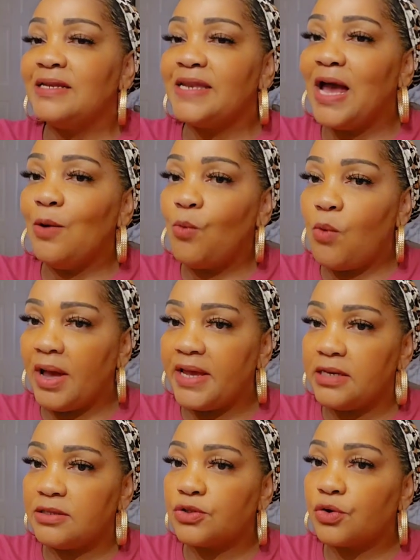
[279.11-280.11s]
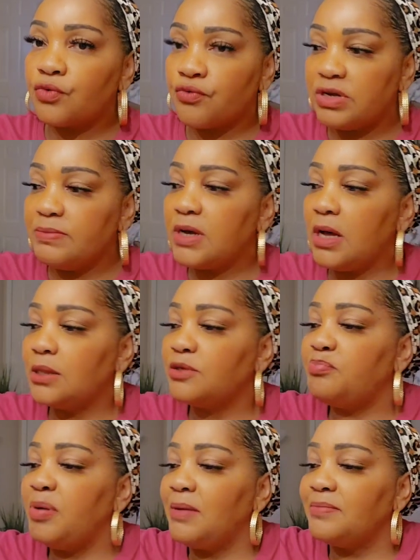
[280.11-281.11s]
Not white, the
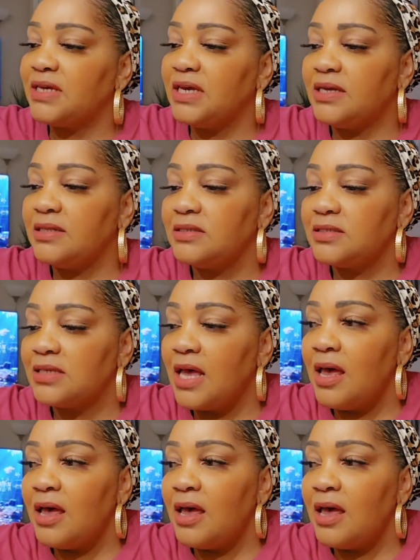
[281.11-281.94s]
cream-colored pumpkins